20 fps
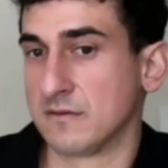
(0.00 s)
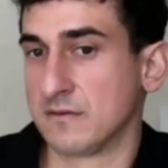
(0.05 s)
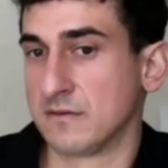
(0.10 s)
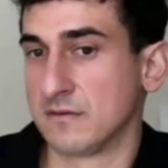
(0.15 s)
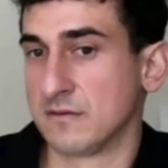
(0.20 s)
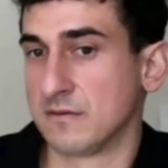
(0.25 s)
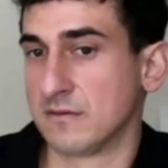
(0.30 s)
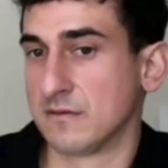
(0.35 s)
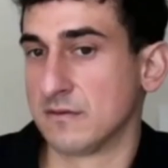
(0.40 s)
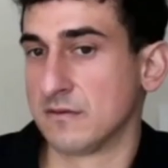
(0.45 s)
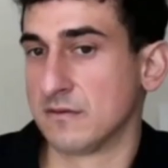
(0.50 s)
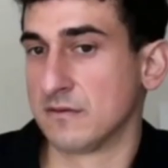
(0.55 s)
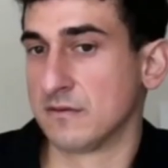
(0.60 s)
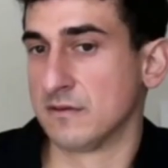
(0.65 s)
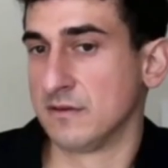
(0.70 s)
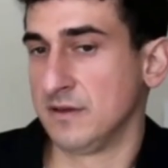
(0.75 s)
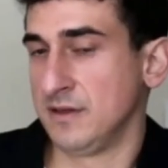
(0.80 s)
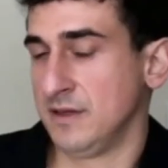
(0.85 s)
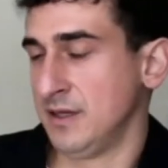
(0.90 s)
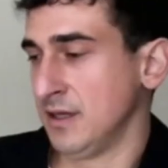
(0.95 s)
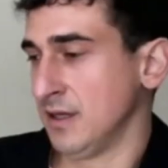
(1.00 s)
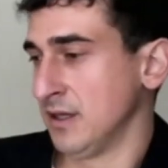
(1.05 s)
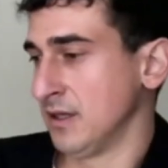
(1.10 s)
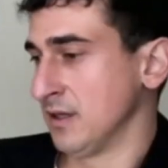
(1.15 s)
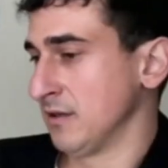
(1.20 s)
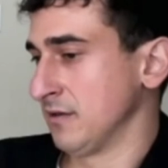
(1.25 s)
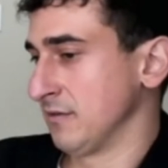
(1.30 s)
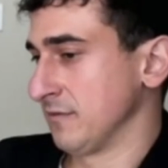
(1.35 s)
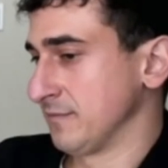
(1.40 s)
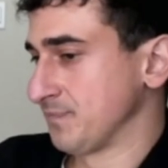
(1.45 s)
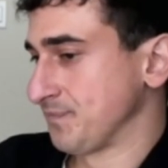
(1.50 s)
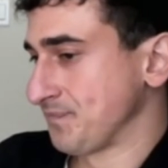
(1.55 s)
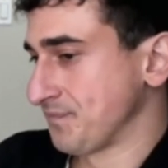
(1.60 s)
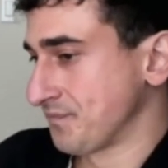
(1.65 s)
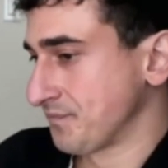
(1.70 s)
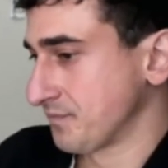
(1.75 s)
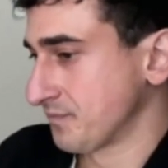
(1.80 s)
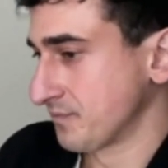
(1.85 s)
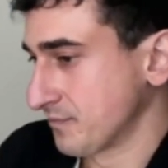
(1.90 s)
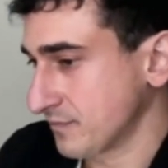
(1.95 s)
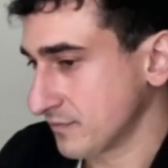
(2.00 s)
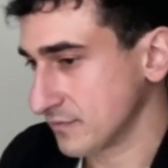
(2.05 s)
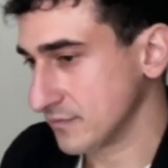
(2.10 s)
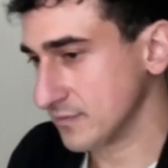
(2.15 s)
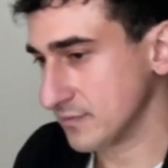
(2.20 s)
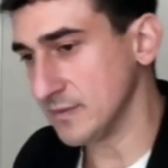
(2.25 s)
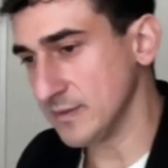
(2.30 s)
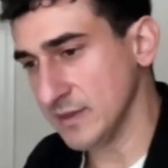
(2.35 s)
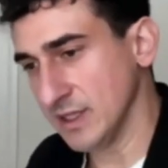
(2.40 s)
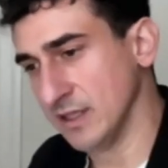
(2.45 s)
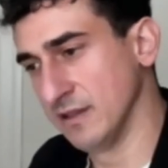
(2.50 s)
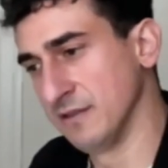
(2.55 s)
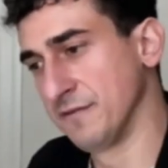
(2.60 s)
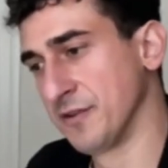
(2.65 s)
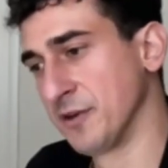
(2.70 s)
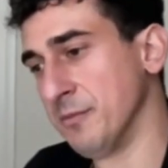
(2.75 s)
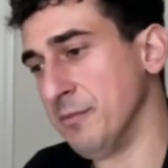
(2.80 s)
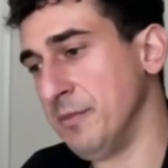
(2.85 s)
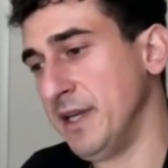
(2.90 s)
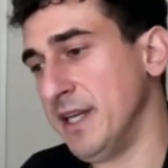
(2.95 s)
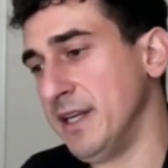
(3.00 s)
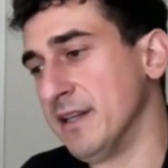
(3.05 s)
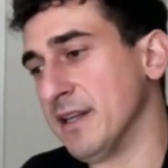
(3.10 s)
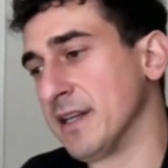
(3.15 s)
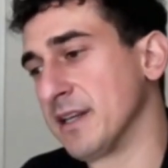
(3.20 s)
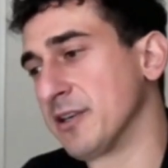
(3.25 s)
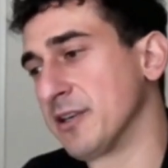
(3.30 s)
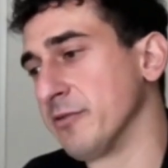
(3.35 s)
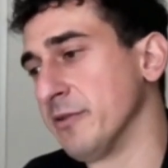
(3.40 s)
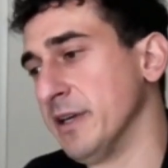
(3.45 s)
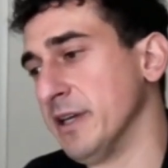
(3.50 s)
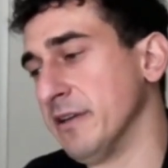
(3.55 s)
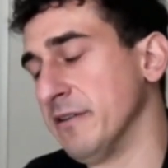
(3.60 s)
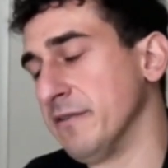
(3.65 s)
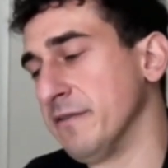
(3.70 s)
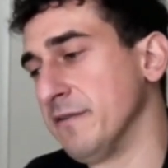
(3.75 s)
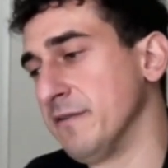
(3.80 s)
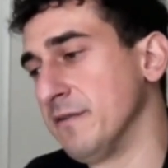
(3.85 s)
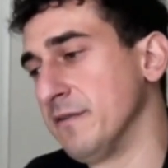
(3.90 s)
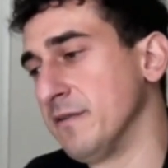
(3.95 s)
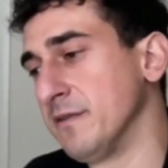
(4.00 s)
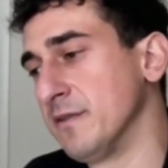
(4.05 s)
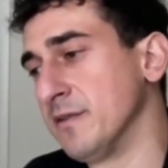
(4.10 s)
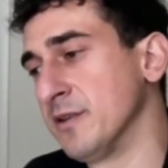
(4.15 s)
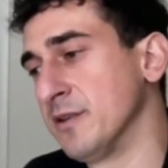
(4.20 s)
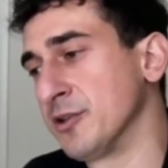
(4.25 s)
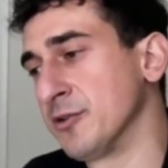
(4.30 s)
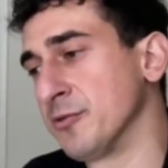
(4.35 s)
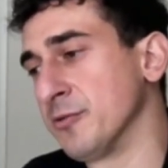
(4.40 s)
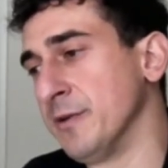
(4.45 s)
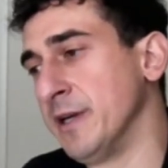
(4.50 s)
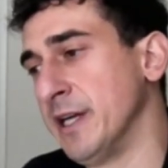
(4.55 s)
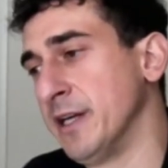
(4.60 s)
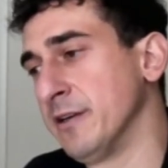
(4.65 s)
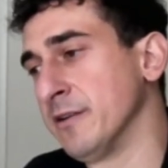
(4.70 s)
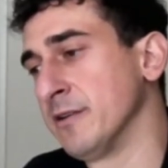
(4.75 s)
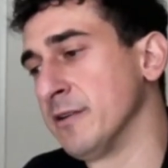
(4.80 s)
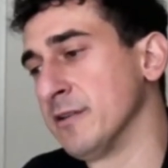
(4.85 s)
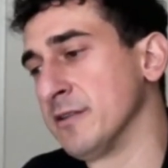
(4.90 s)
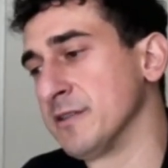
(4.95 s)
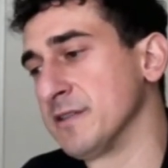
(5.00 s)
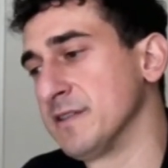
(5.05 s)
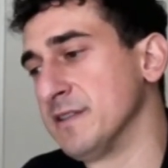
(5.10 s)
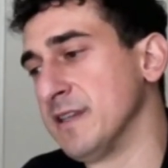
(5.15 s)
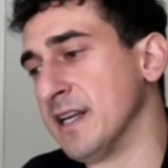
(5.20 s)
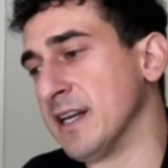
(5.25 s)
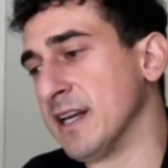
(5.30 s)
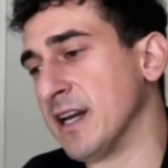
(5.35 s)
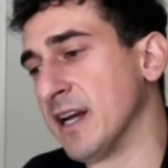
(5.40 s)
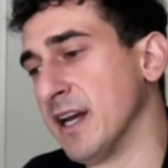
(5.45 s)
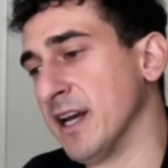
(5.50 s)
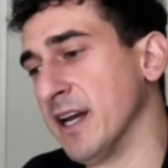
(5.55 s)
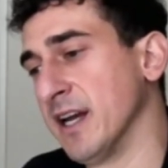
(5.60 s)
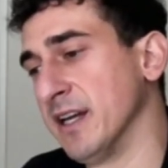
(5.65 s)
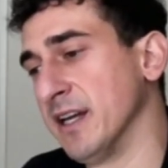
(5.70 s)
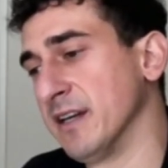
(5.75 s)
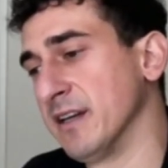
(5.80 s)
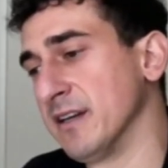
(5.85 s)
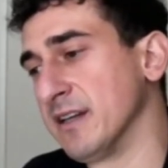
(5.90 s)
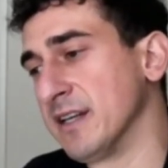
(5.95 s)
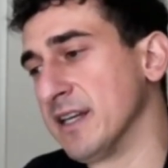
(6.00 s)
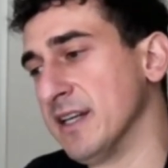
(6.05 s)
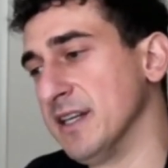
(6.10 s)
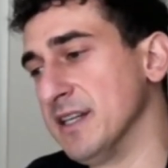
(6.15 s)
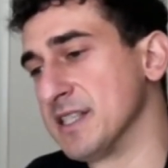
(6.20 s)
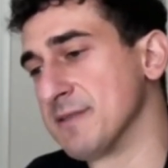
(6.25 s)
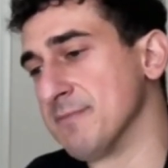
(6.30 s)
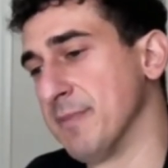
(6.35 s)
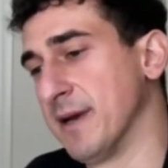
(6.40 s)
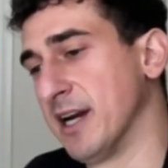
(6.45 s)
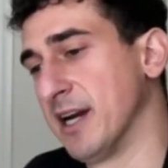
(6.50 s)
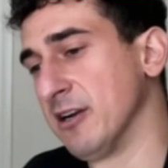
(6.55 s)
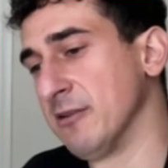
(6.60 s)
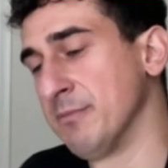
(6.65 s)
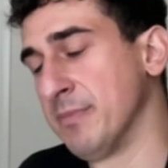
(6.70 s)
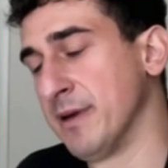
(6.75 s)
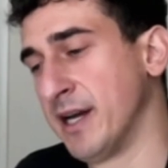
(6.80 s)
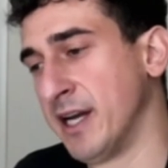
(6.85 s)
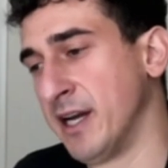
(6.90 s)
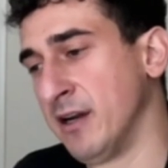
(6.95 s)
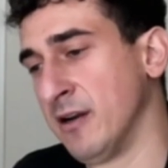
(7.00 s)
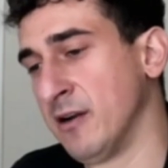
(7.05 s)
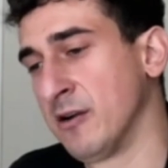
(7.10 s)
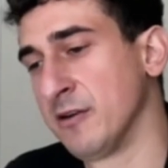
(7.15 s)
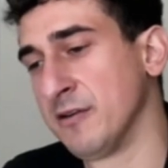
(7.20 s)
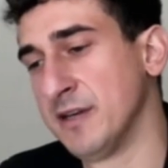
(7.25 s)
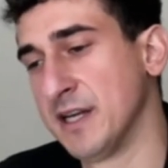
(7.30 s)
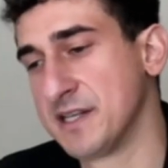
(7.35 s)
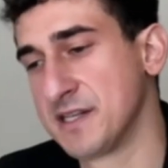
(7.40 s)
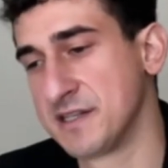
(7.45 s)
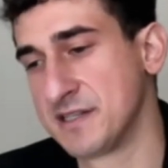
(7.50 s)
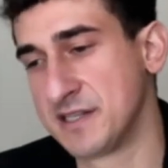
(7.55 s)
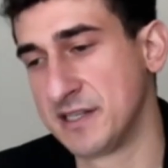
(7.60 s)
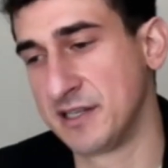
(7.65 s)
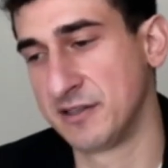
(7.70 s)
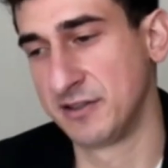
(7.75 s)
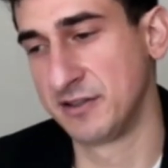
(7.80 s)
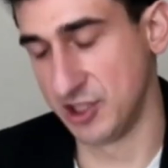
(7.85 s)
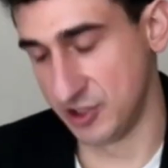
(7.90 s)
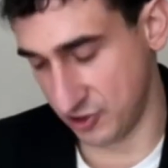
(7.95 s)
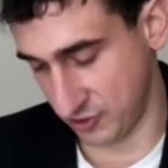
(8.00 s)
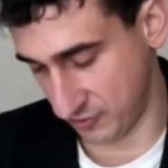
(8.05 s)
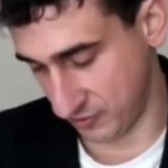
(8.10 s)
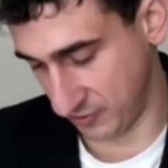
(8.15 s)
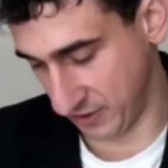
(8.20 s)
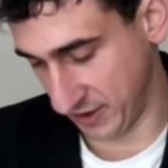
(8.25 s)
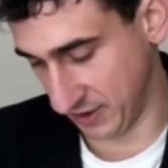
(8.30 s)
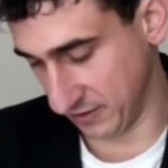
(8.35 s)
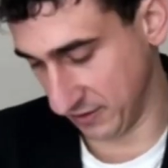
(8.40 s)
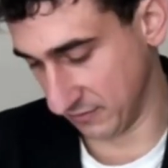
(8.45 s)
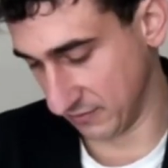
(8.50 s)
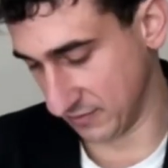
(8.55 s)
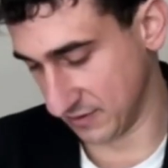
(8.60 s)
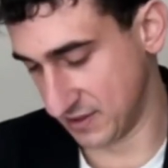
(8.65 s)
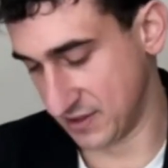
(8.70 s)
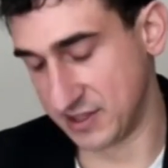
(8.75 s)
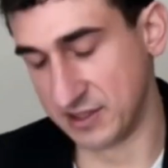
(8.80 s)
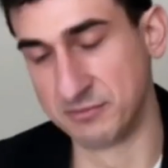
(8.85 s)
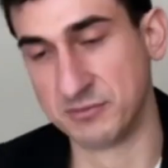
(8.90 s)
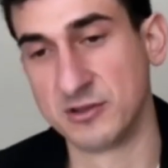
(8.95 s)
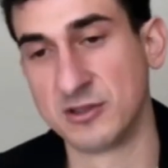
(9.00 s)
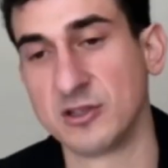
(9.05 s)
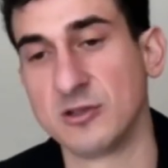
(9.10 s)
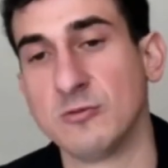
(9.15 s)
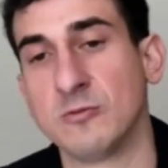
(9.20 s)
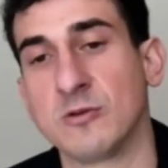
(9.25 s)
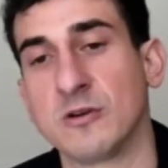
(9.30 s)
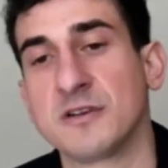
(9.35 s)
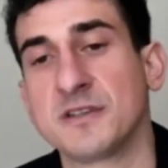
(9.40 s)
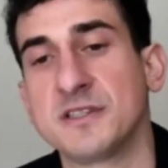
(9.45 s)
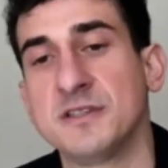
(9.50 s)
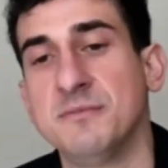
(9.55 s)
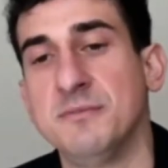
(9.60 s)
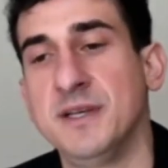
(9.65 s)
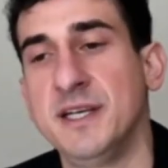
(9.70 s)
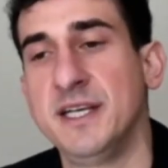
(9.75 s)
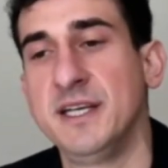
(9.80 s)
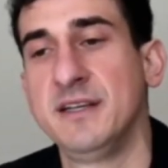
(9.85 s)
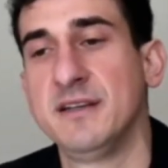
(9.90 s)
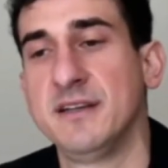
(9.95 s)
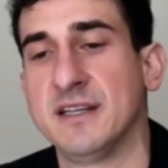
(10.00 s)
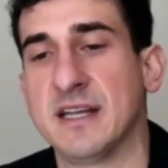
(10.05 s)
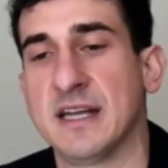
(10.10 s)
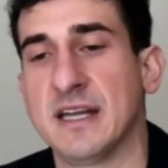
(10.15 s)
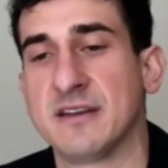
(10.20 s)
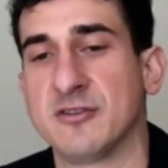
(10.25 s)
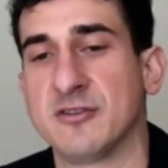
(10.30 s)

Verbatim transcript: for you? Who are they? Yeah. For me, like creative, the creators that I get inspired by aren't necessarily doing similar work to me in that